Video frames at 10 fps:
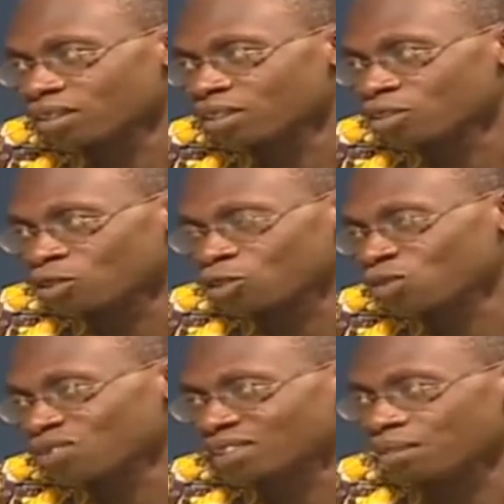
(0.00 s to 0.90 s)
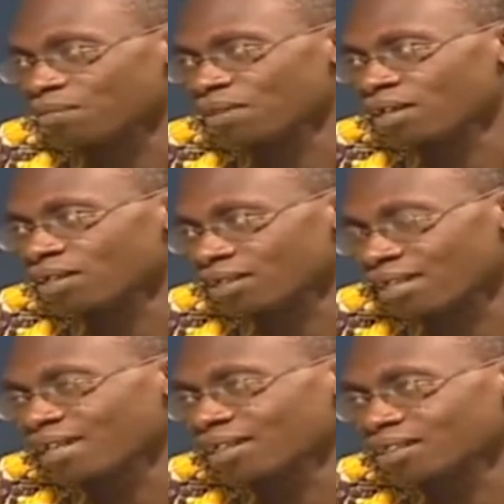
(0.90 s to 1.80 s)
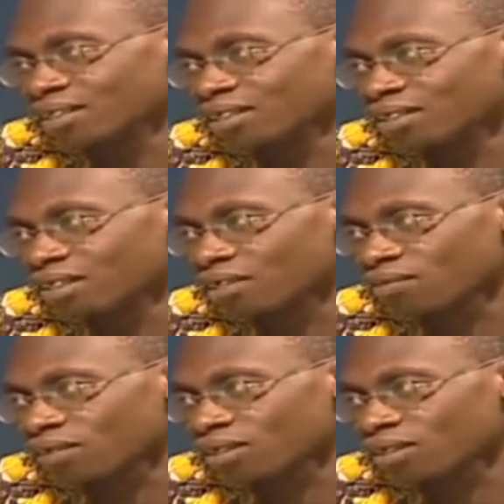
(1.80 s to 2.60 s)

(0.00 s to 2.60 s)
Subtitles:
to also do the same here in Ghana and Africa.